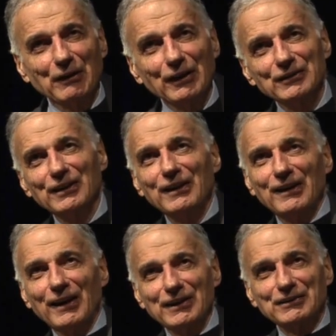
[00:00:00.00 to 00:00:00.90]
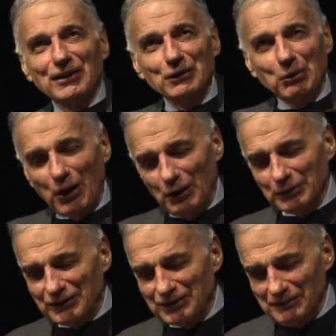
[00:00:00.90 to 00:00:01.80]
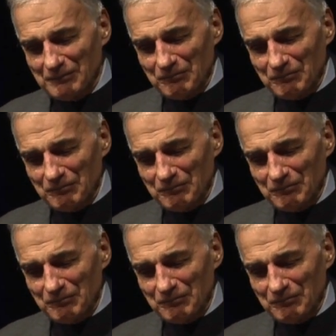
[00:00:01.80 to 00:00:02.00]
Us, and it's in quotes.